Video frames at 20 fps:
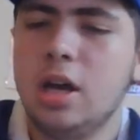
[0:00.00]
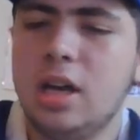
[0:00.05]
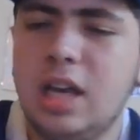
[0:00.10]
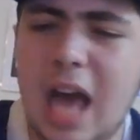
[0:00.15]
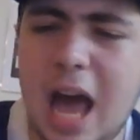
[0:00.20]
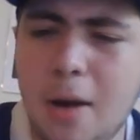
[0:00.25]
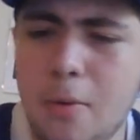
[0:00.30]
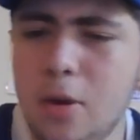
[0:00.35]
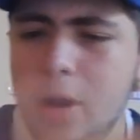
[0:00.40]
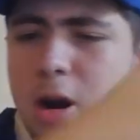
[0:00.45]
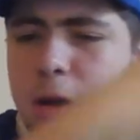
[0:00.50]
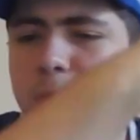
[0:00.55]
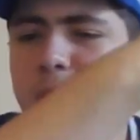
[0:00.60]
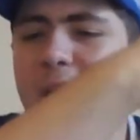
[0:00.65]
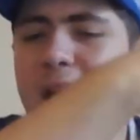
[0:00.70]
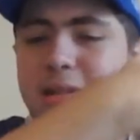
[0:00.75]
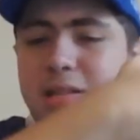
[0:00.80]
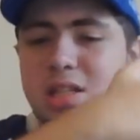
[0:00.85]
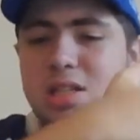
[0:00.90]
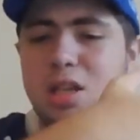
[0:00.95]
Get rid of
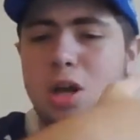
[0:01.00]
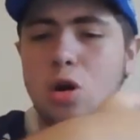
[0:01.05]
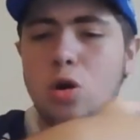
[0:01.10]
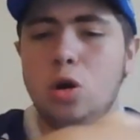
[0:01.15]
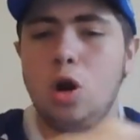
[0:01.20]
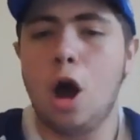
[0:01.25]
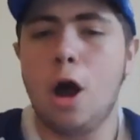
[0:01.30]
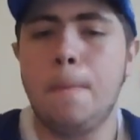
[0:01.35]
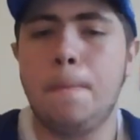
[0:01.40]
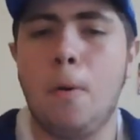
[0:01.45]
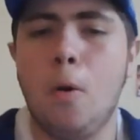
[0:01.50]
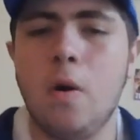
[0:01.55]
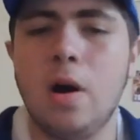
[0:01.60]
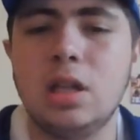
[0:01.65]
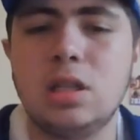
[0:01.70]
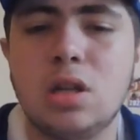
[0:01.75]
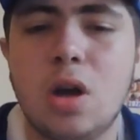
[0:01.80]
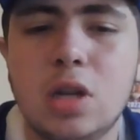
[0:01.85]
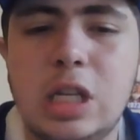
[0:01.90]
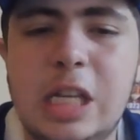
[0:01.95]
that still no
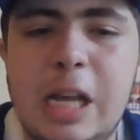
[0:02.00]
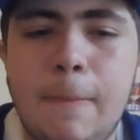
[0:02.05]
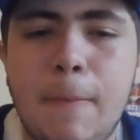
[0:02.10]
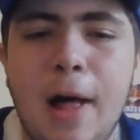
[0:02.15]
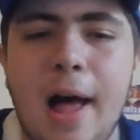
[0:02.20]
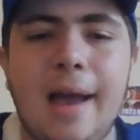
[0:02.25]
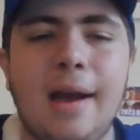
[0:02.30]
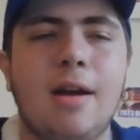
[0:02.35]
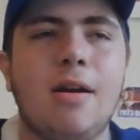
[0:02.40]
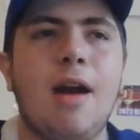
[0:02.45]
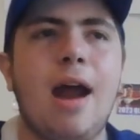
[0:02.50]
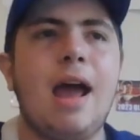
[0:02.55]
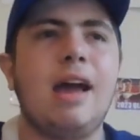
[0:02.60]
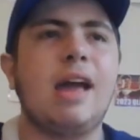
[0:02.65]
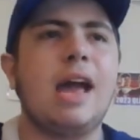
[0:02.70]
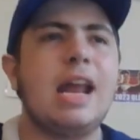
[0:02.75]
points, Aussie Blake Craig.